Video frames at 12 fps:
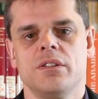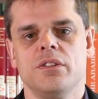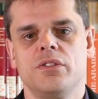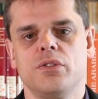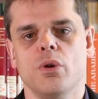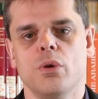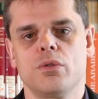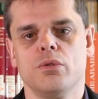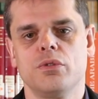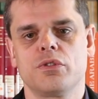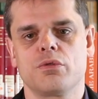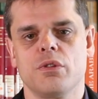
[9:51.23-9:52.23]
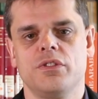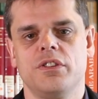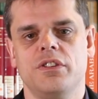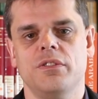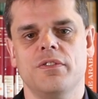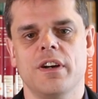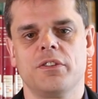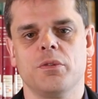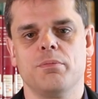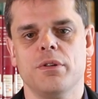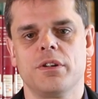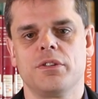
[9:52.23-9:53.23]
the soul could cross the Cinvato
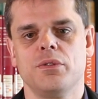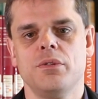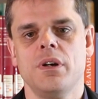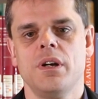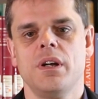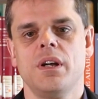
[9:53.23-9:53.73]
Perutu